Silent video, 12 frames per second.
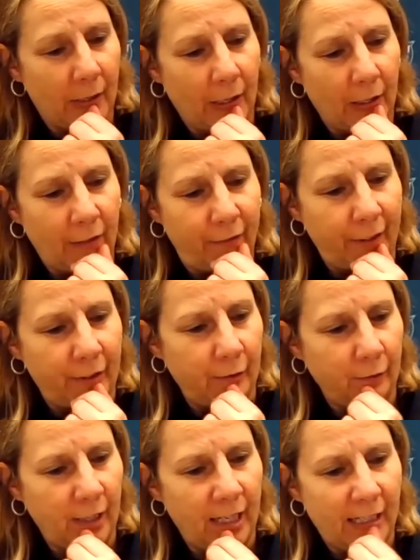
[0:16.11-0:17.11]
our
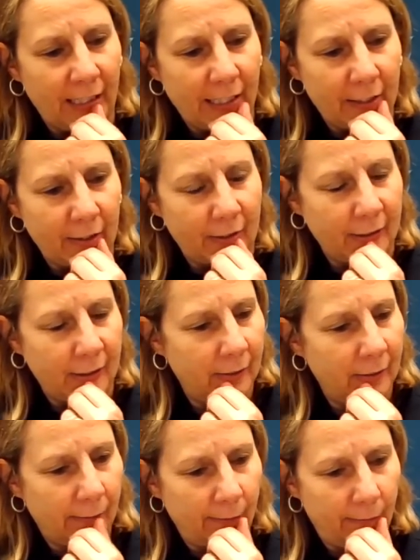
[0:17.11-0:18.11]
defensive rating is,
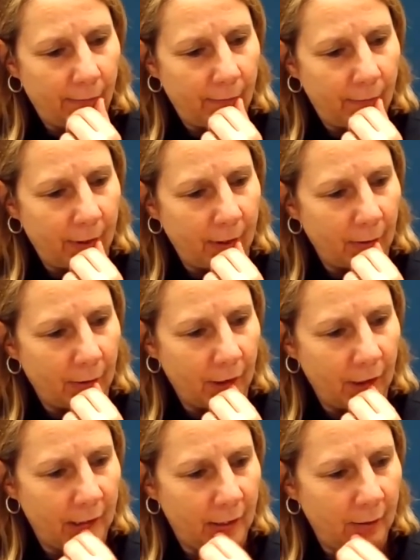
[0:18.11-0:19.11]
you know,
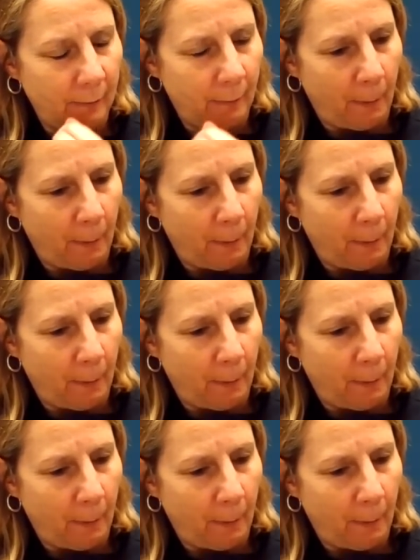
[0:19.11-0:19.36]
just